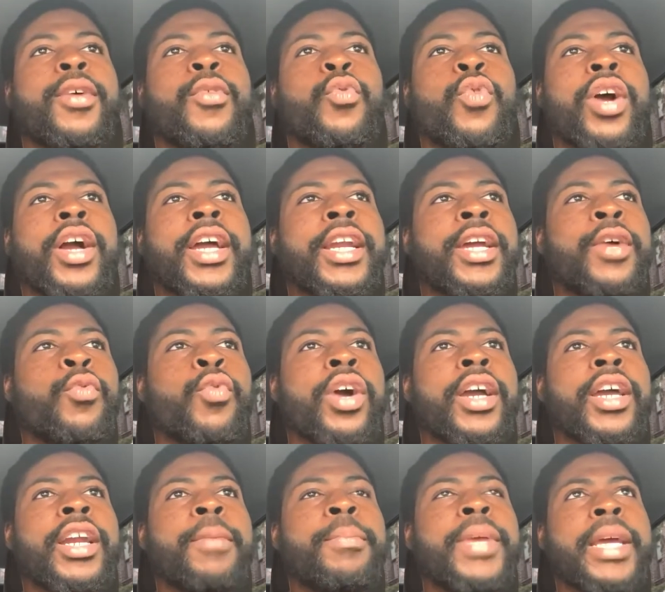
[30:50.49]
We're gonna we're
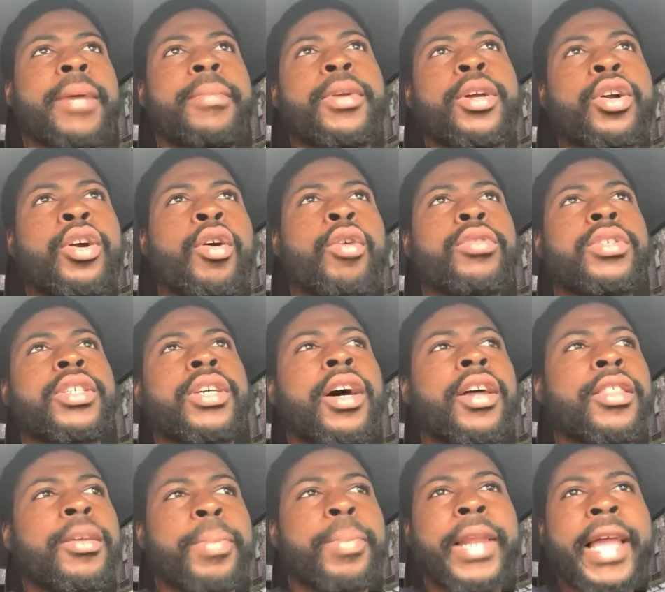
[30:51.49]
gonna be able to go to
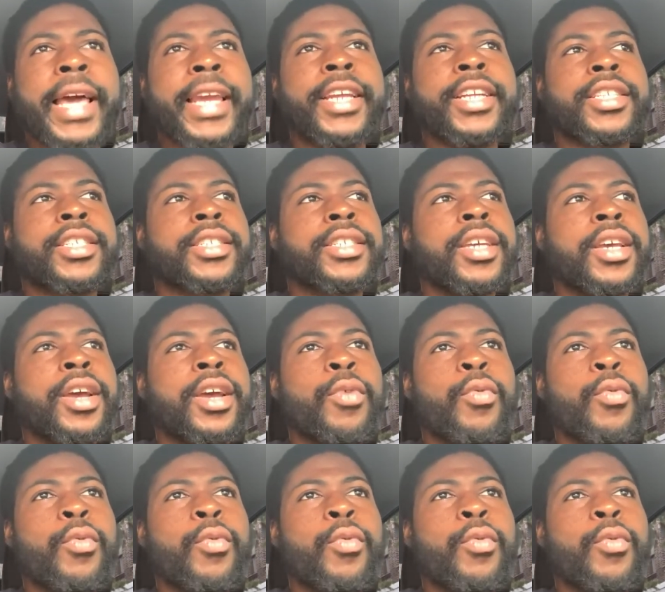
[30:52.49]
other planets.